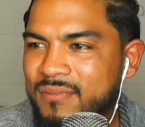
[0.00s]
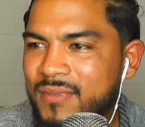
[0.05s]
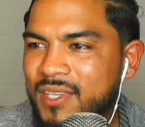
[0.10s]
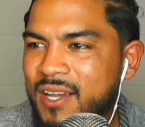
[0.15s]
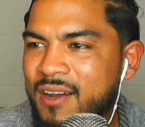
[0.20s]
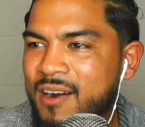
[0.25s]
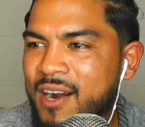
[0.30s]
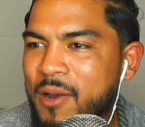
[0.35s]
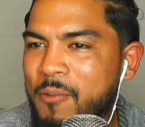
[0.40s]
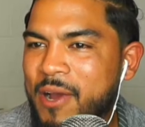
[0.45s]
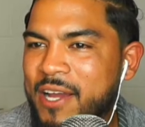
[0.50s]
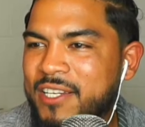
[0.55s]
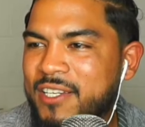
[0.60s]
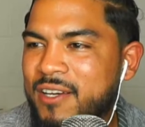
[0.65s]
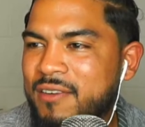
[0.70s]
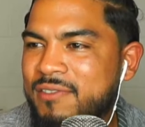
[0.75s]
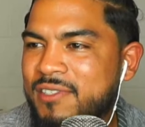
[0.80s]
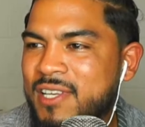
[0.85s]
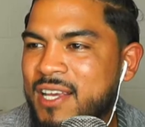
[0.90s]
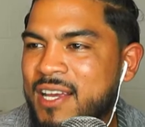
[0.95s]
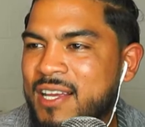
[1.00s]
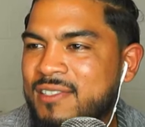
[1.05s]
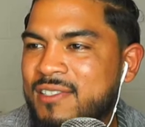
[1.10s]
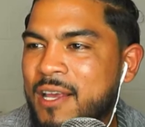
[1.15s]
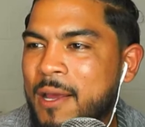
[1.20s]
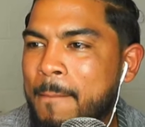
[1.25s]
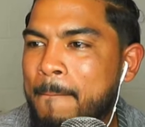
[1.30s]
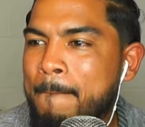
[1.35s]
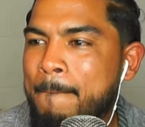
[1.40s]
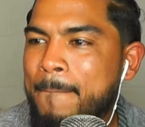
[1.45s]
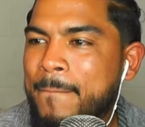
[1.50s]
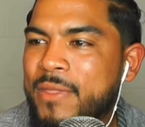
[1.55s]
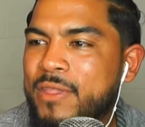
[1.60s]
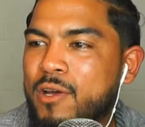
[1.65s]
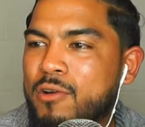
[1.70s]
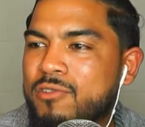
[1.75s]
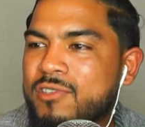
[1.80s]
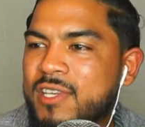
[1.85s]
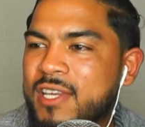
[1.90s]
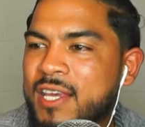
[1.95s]
All right, White Dove says
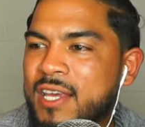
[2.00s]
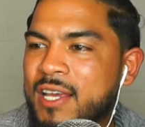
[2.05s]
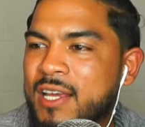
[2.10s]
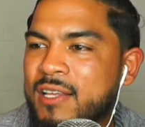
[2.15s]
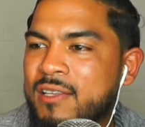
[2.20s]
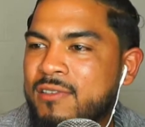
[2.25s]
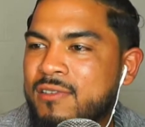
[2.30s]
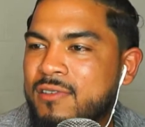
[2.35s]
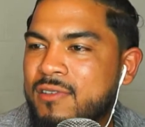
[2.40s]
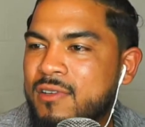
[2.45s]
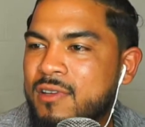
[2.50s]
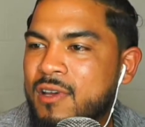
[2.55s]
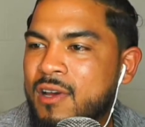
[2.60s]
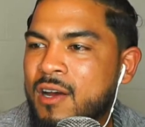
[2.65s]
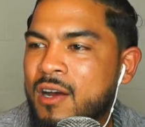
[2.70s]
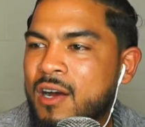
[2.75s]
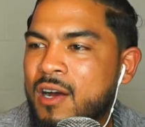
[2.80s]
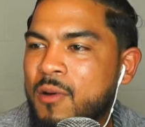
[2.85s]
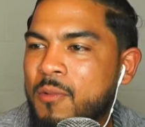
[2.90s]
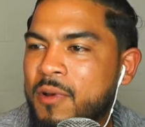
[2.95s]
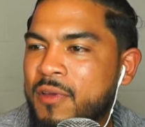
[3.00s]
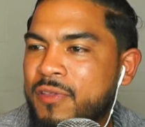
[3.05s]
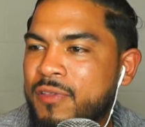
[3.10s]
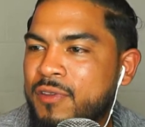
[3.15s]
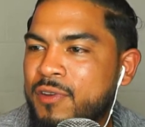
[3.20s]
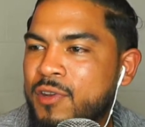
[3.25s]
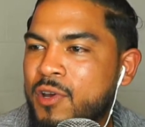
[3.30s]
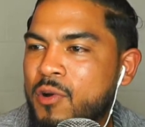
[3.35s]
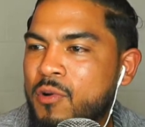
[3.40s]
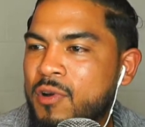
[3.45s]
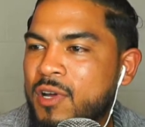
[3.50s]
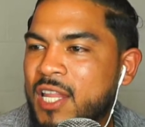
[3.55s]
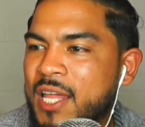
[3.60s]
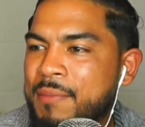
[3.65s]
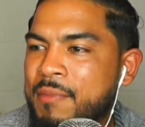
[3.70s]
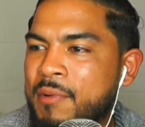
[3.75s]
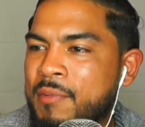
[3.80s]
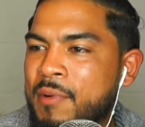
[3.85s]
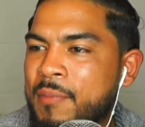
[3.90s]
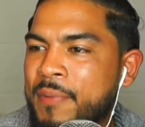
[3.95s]
those kids with no
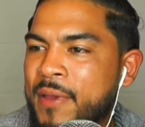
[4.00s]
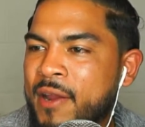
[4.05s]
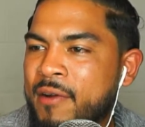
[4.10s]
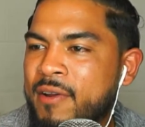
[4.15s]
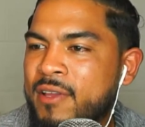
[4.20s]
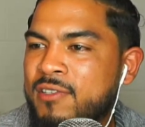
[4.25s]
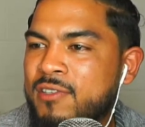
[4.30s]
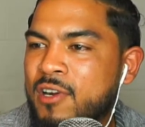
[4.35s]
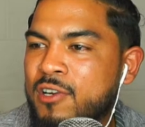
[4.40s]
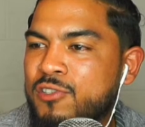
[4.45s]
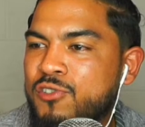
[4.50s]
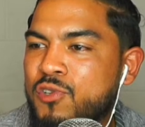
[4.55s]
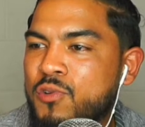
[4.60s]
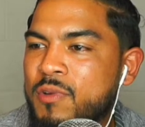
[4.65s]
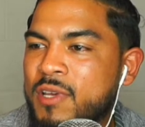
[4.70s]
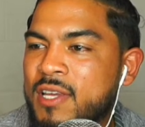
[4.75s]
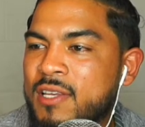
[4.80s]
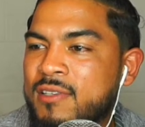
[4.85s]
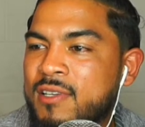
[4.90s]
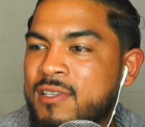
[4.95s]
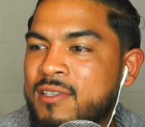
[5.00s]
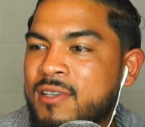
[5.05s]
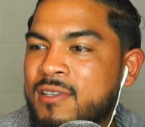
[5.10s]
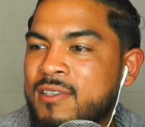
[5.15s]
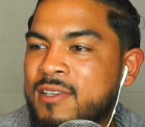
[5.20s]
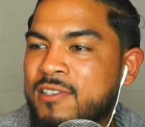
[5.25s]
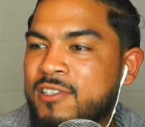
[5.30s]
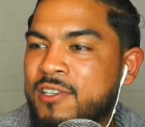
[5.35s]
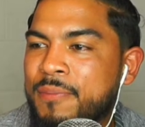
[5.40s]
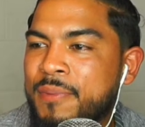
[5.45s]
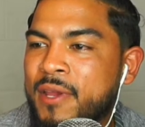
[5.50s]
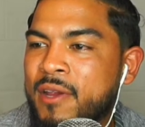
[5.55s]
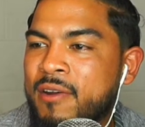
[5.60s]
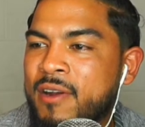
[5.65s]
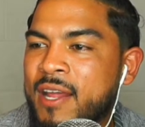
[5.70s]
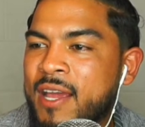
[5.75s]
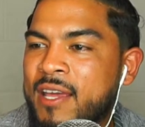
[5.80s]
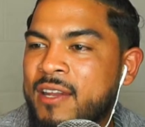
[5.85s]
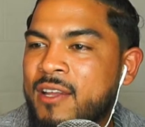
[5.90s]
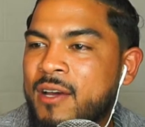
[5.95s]
claimable parents are too easy to disappear and
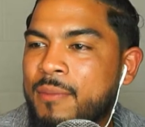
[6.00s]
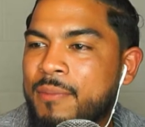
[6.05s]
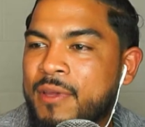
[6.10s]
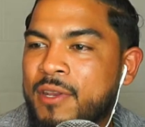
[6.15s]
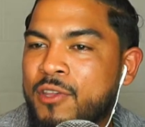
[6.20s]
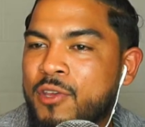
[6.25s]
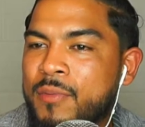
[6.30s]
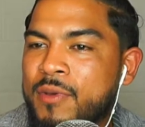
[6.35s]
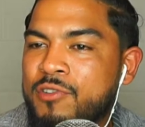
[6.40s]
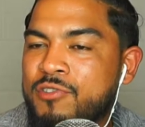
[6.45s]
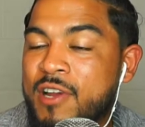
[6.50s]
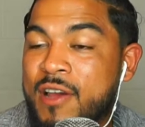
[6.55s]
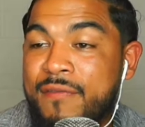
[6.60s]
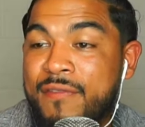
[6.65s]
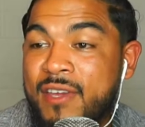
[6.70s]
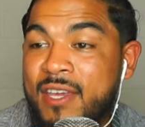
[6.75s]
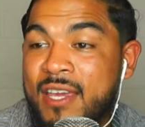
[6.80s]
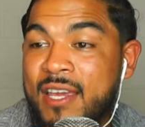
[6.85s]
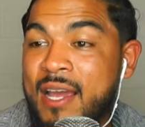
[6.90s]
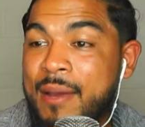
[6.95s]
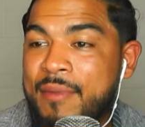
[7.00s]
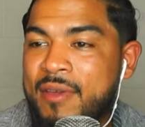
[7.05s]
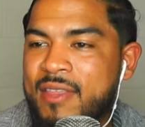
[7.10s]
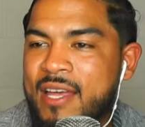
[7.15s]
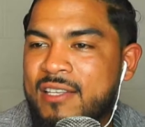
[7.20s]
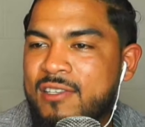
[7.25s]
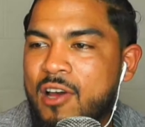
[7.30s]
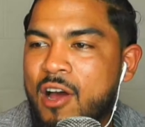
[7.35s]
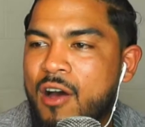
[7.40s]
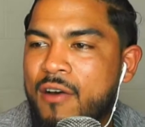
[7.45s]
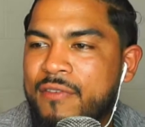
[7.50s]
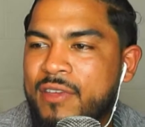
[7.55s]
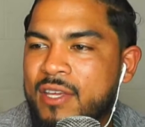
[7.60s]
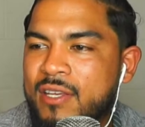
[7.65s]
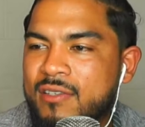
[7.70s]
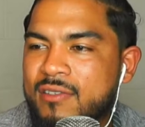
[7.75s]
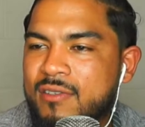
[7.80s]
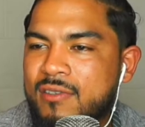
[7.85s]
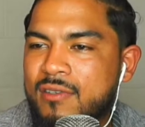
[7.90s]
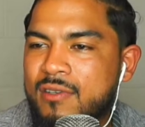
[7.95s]
end up in human trafficking. I mean, that's
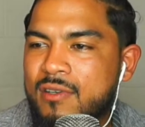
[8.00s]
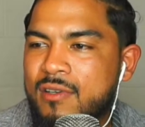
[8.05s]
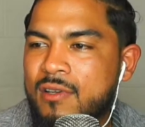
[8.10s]
obvious.